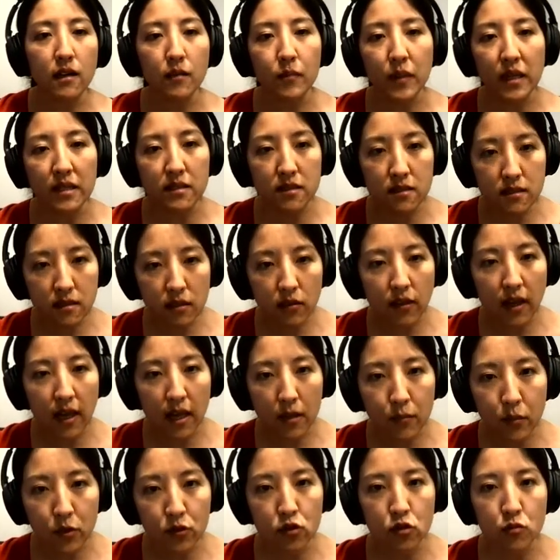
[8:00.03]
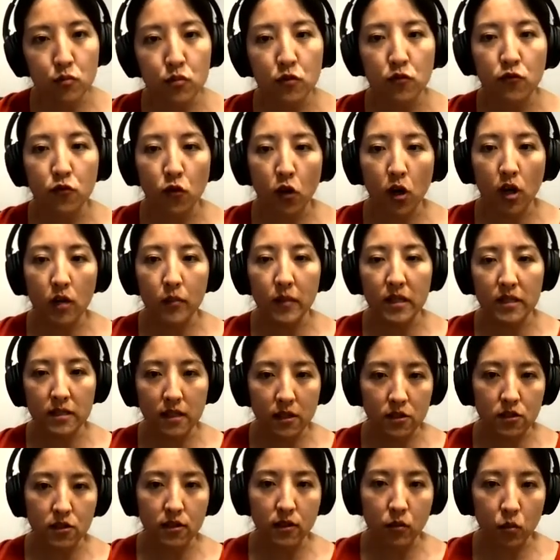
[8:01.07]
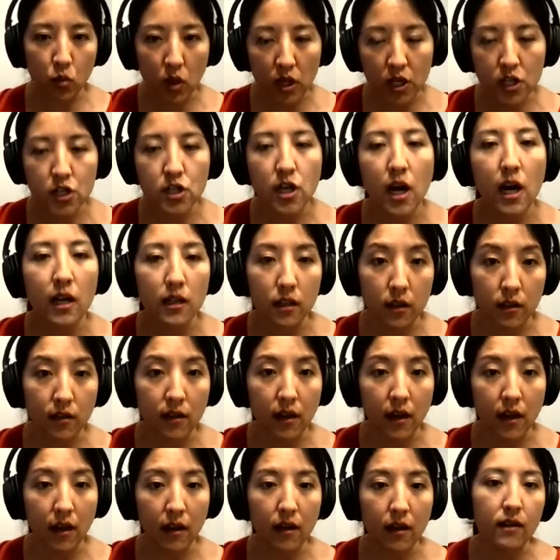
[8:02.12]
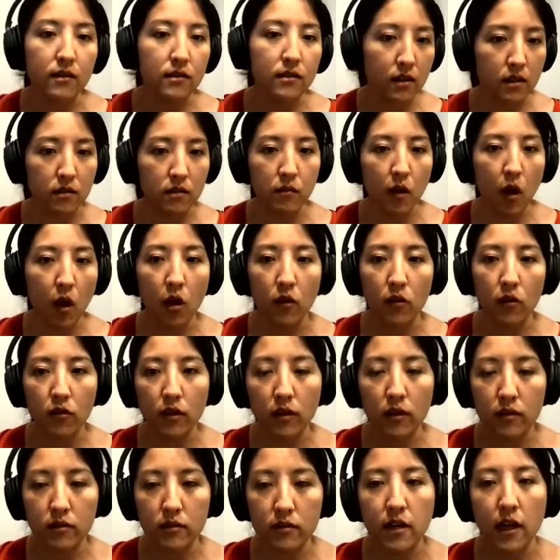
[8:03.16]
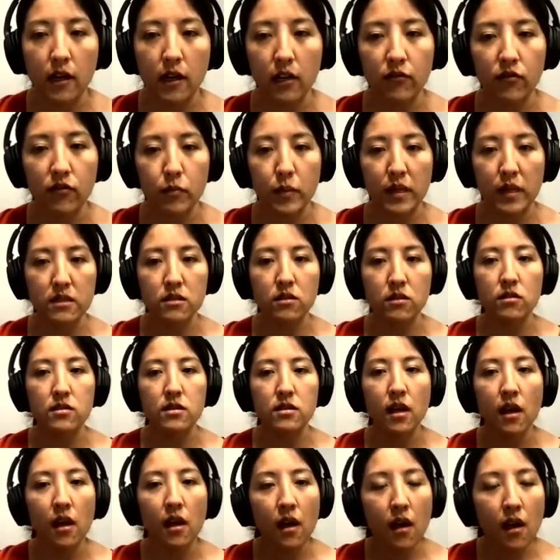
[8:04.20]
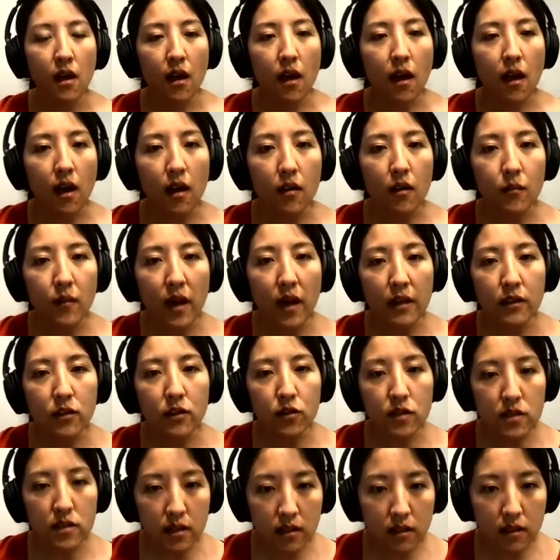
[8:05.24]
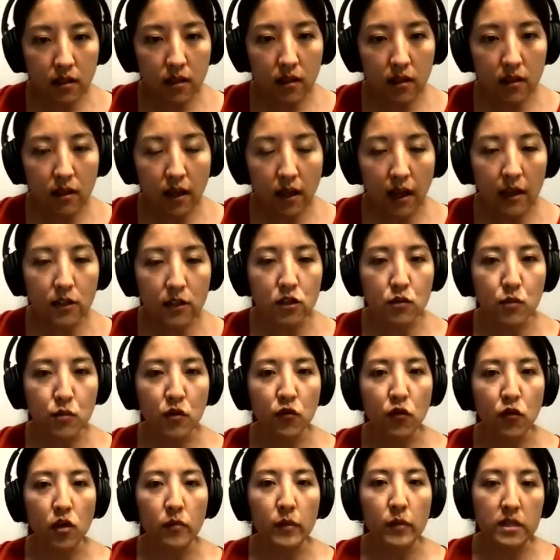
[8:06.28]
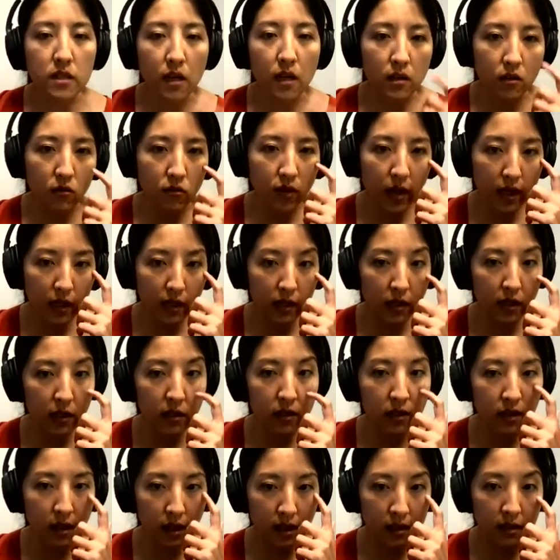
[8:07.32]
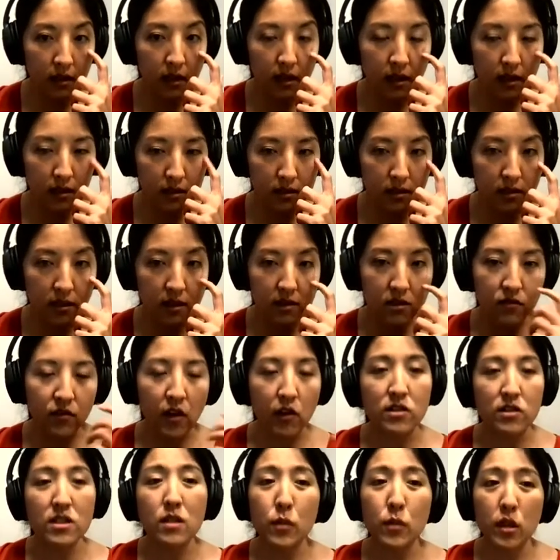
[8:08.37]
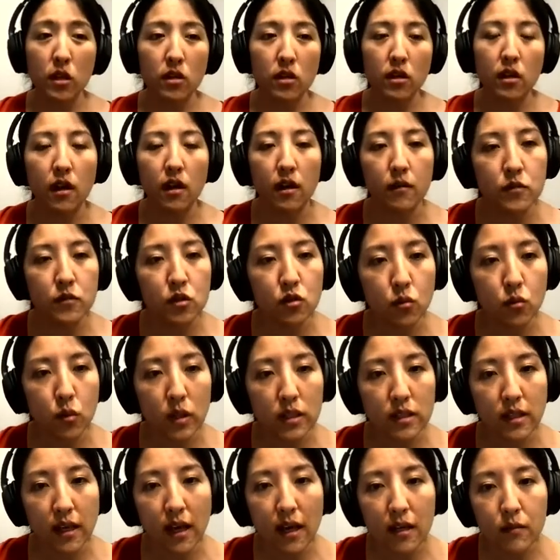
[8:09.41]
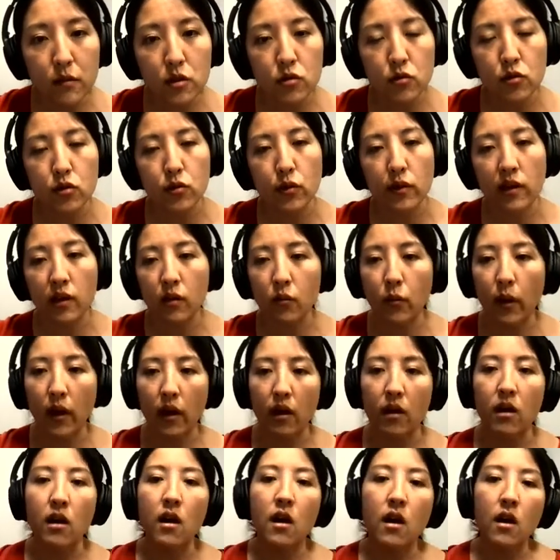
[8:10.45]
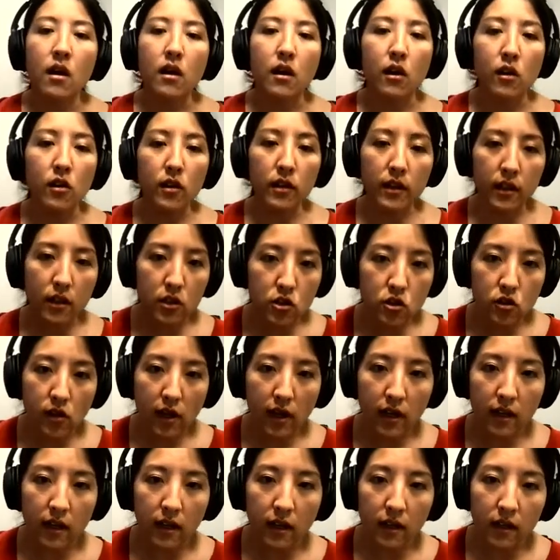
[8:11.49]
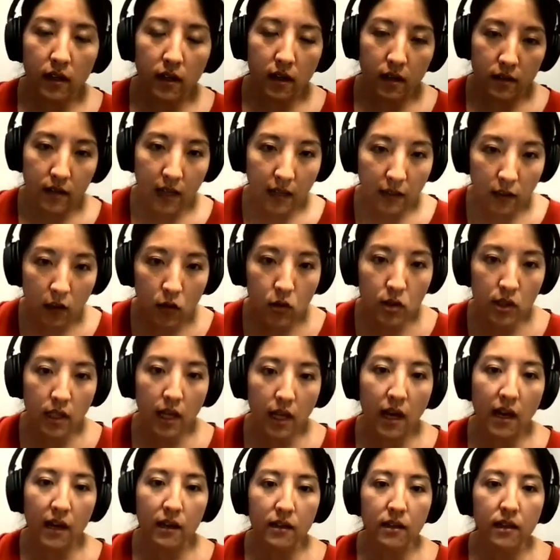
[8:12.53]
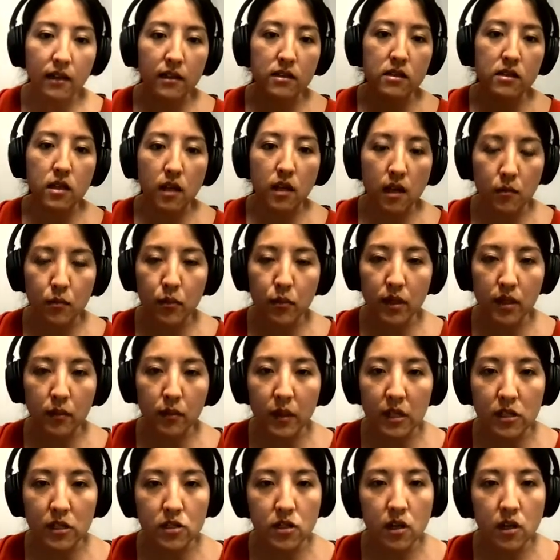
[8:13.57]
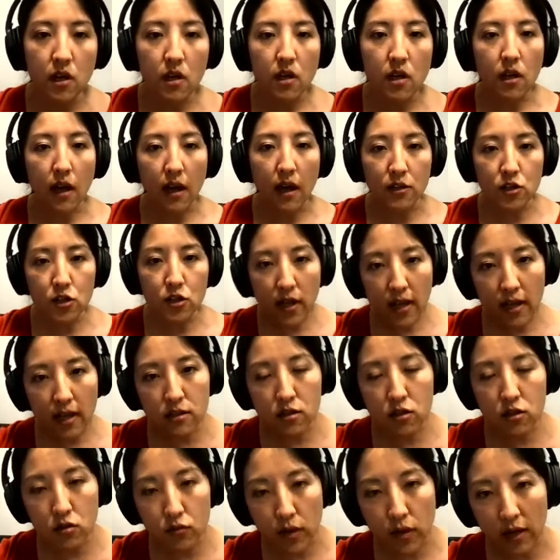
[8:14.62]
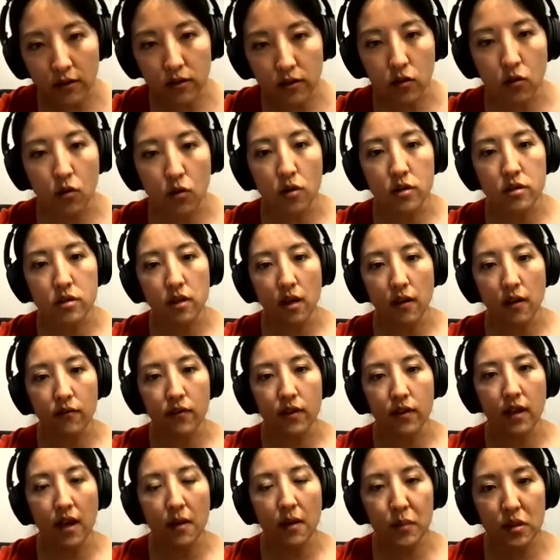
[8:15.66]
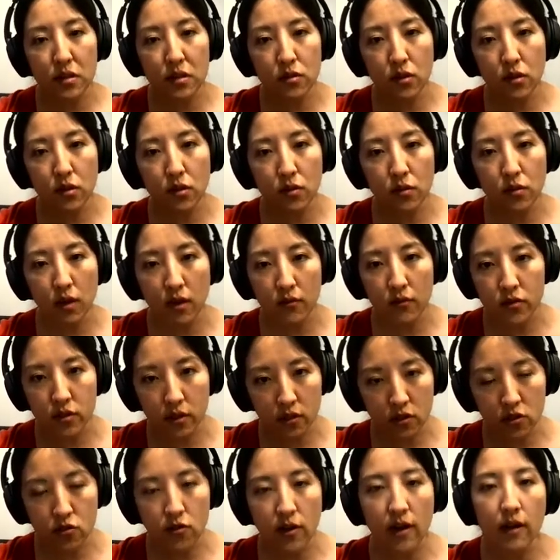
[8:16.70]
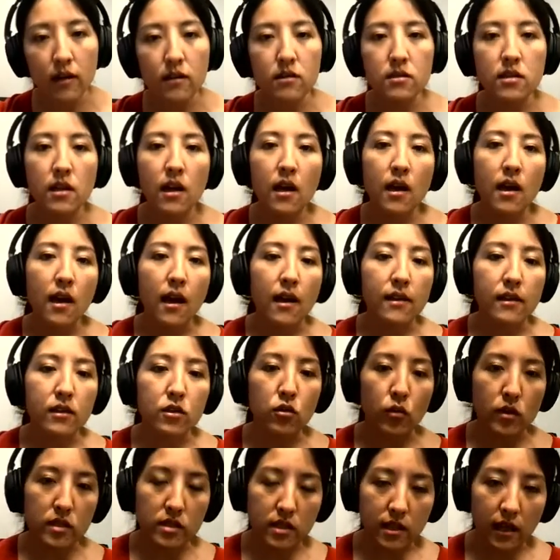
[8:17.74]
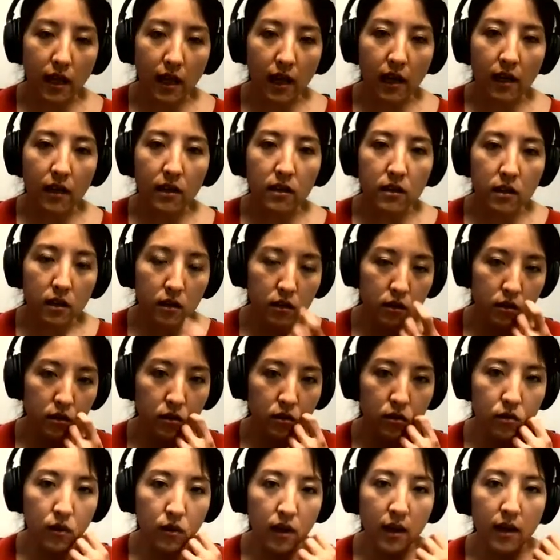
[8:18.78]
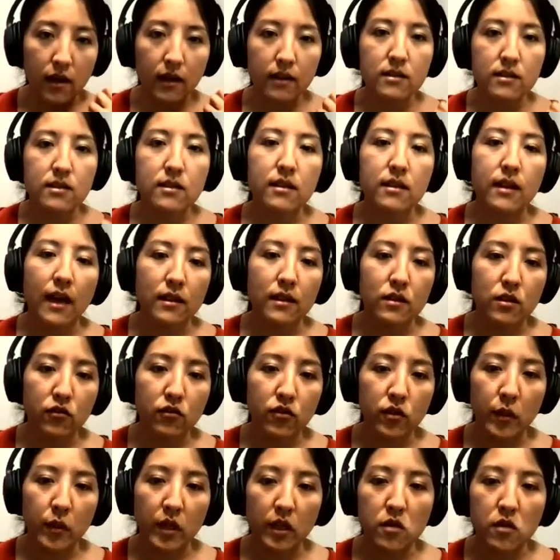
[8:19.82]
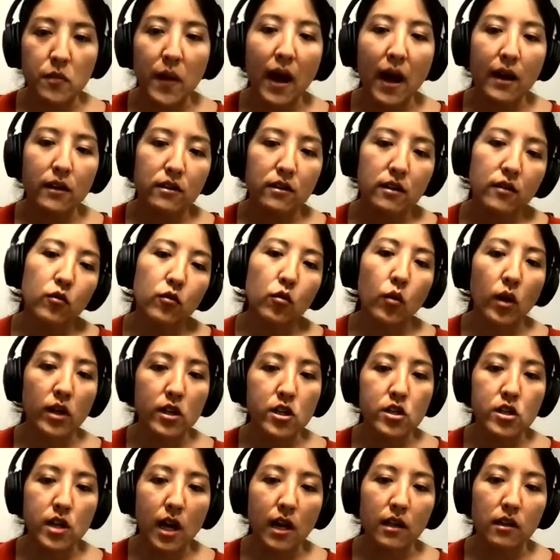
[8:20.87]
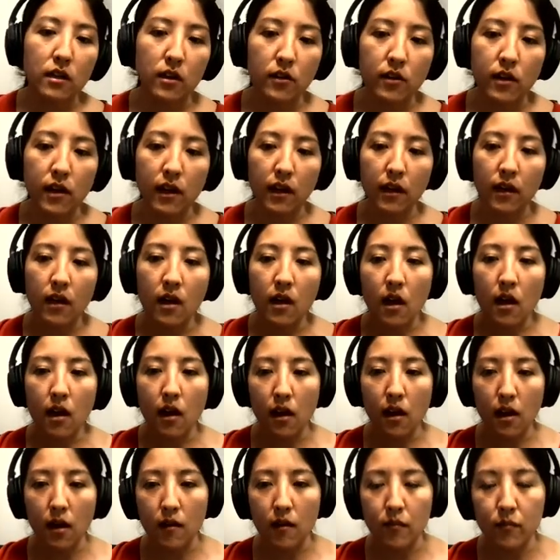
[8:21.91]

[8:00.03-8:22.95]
yet it's still able to perform essentially one-shot learning and all entirely from pixels. And you can see the agent's performance on the right here and see that it's very similar to what the animals were doing, where early in training, that lower line, it's pretty much a chance throughout the course of the episode of 6 trials. And then towards the end, you see that familiar pattern of one-shot learning,